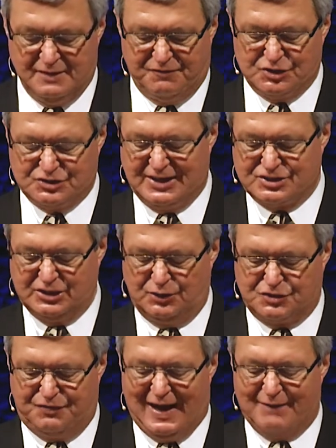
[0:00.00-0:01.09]
1
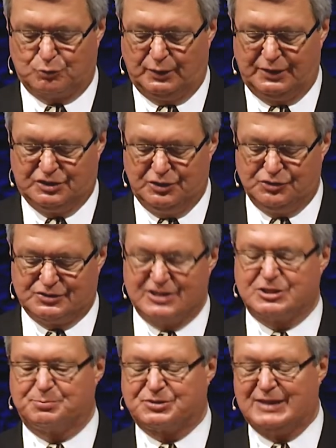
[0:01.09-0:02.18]
Thessalonians 5.22
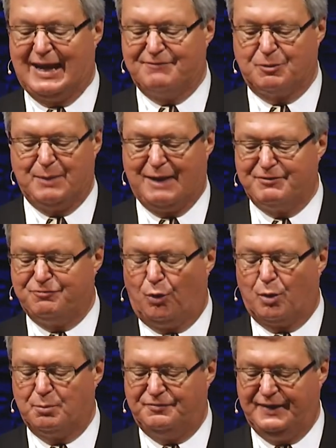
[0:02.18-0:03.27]
says, abstain from every
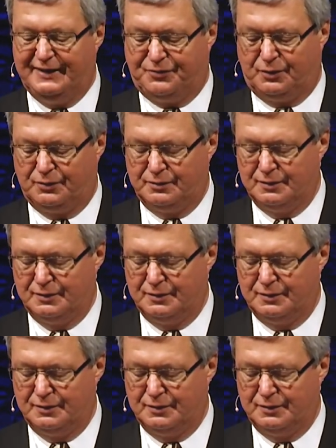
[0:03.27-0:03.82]
form of evil.